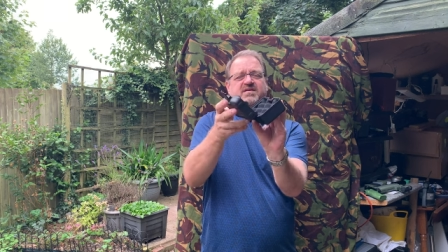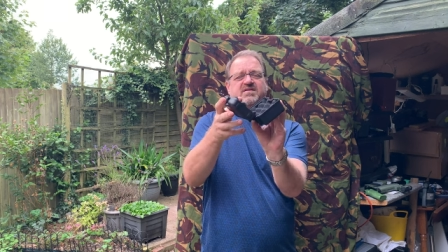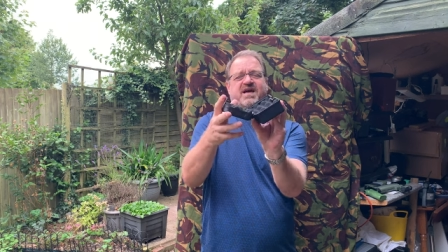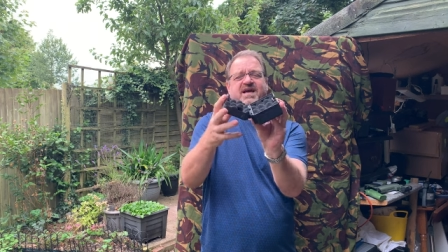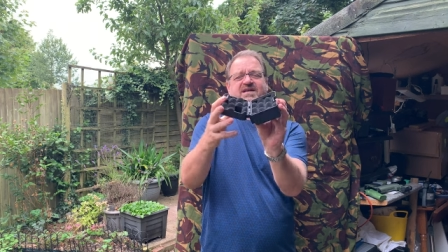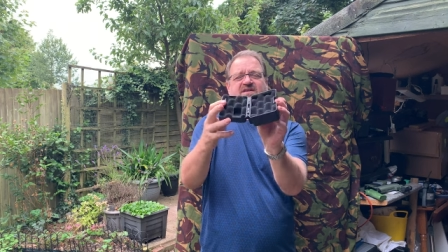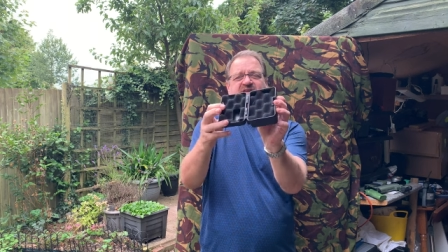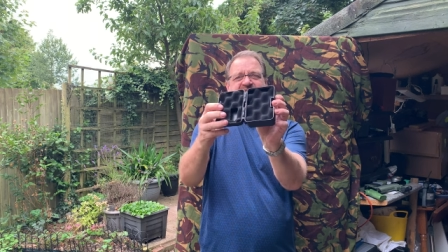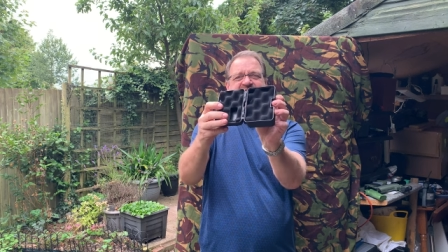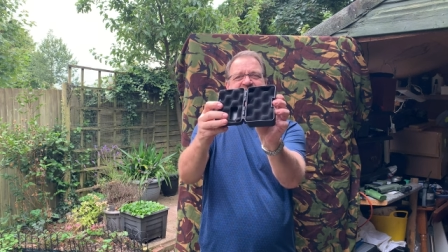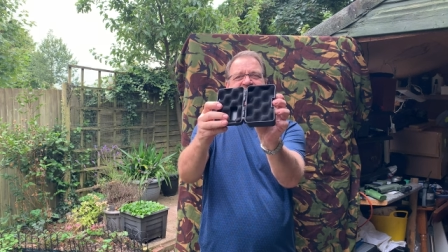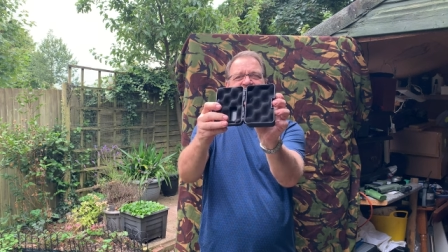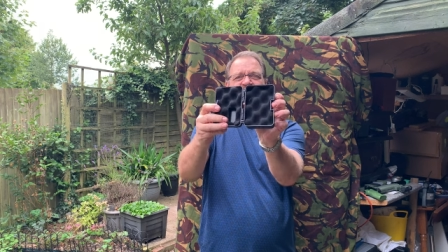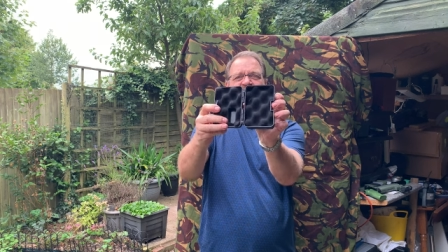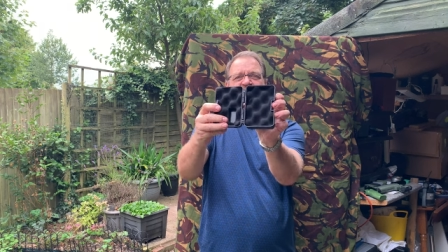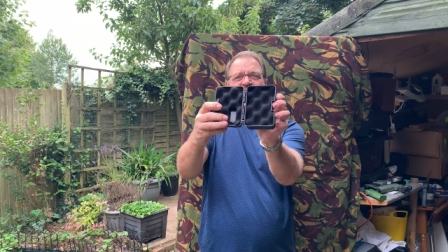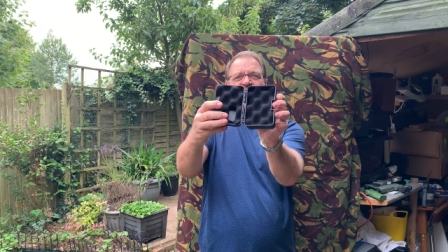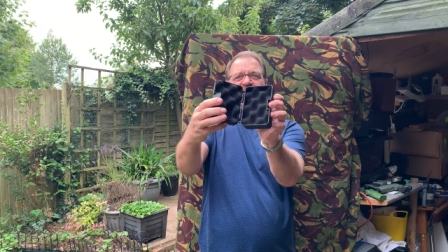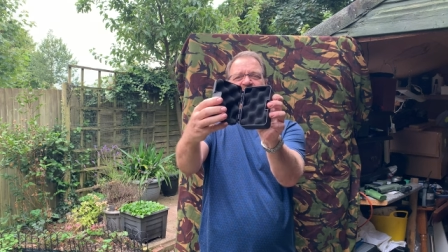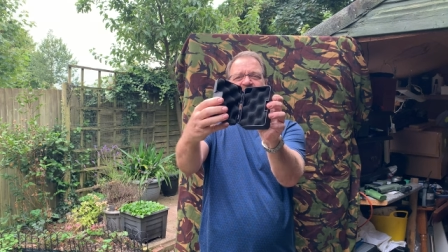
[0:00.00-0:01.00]
It's actually
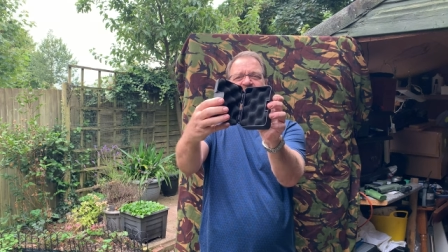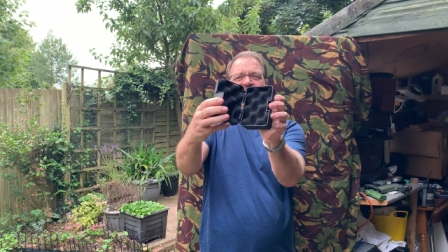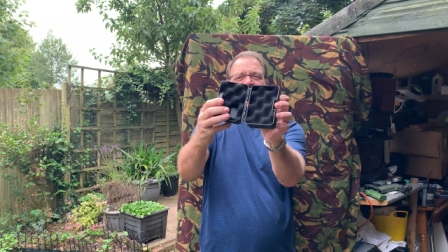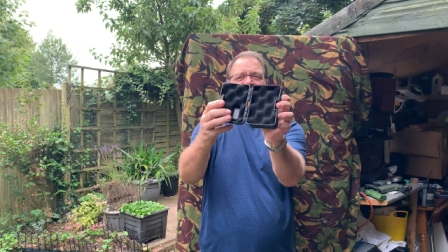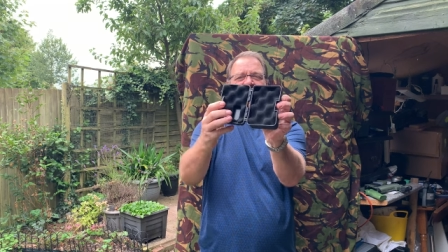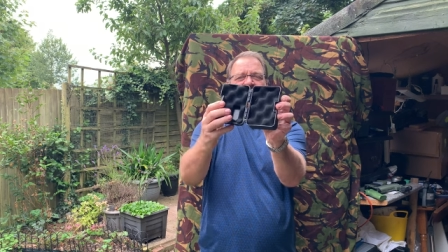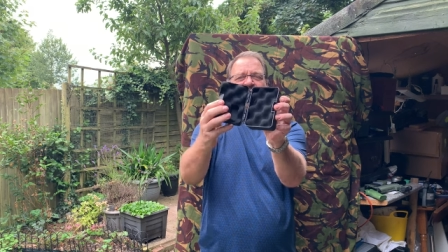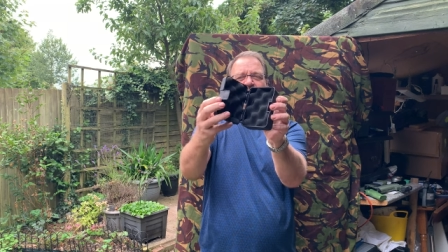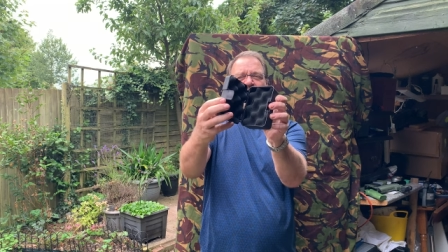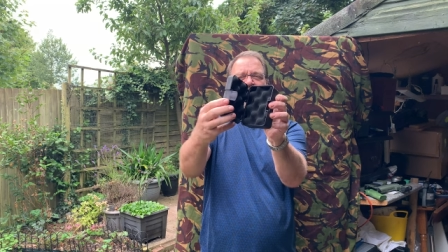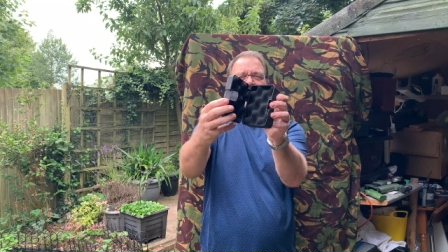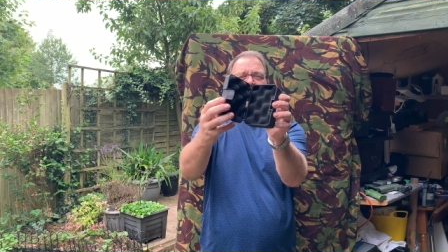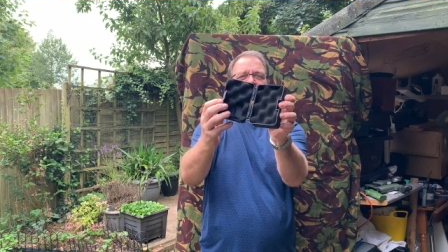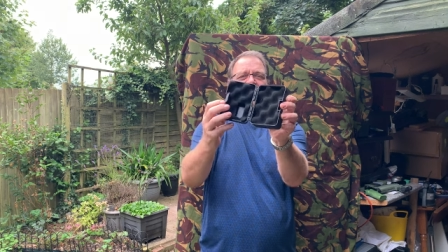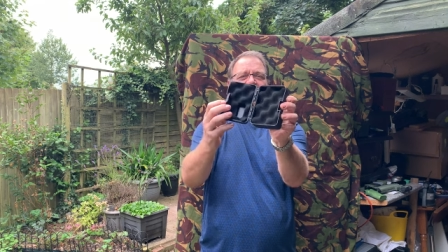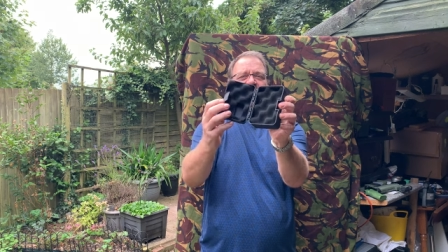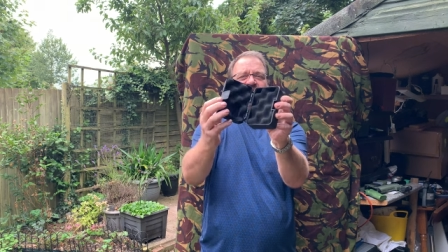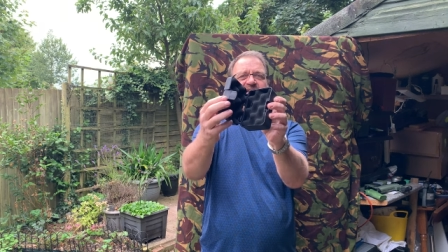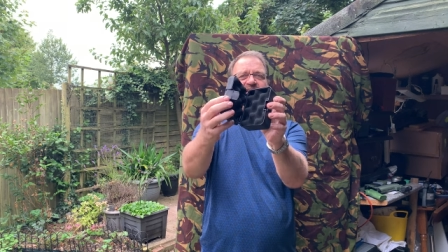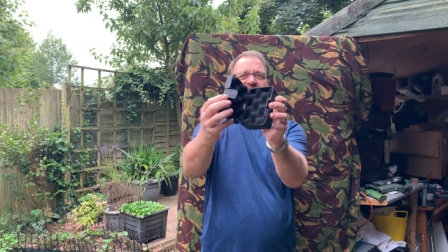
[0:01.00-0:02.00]
hinged, in just a bit of
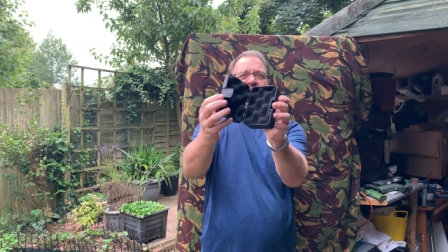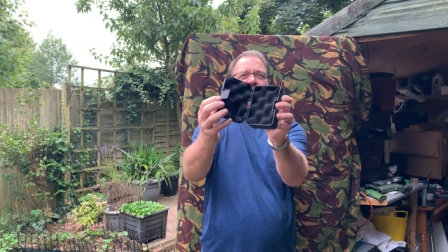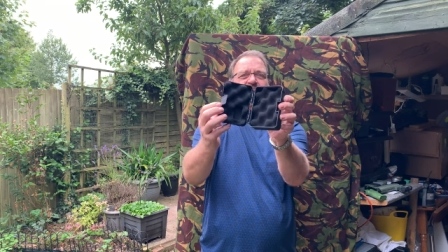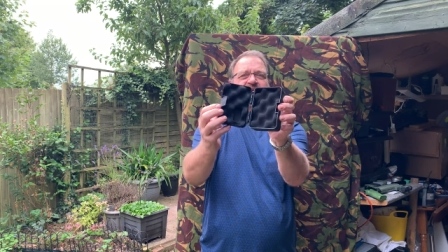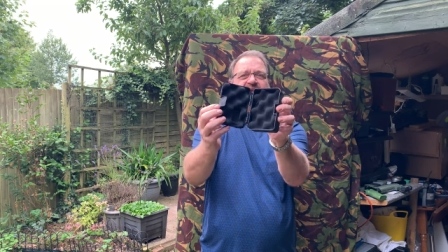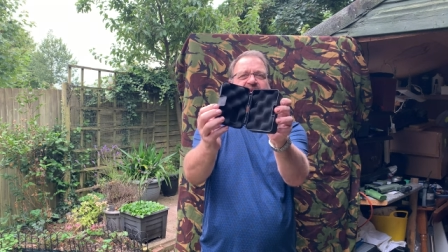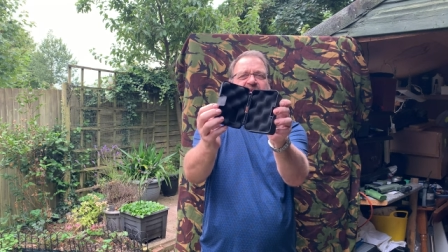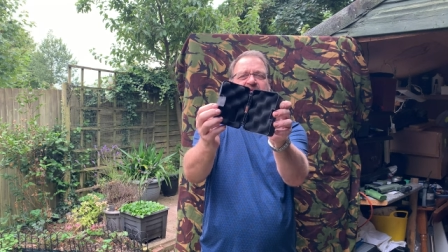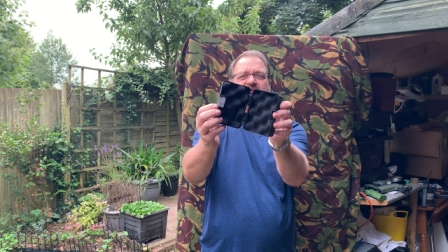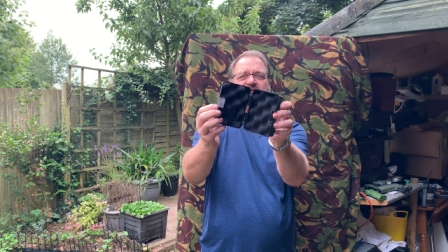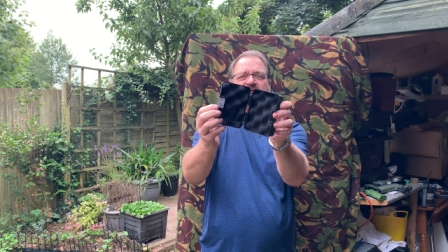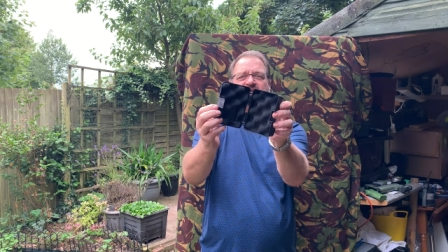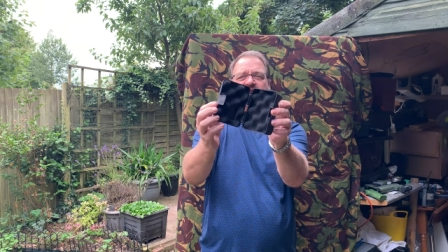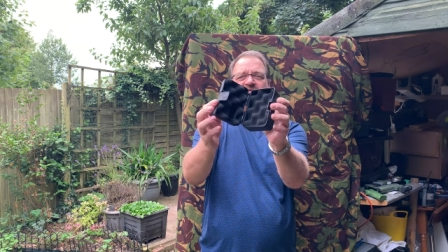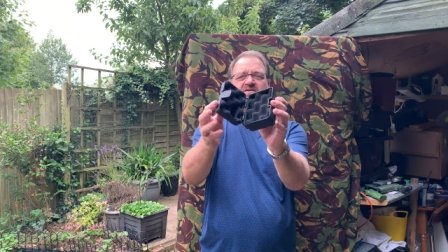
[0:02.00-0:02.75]
plastic up end.